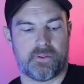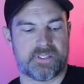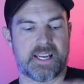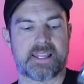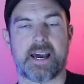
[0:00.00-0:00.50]

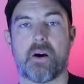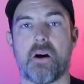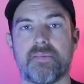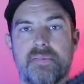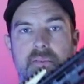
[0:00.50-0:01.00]
take that
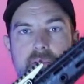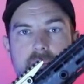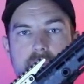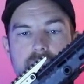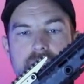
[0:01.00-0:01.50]
off
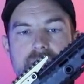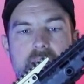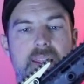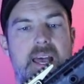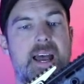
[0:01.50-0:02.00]
just
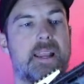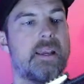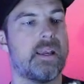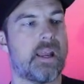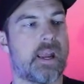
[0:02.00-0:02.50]
like that.
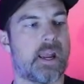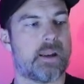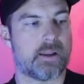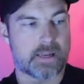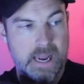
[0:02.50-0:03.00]

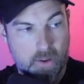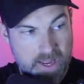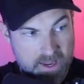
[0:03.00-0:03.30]
And now I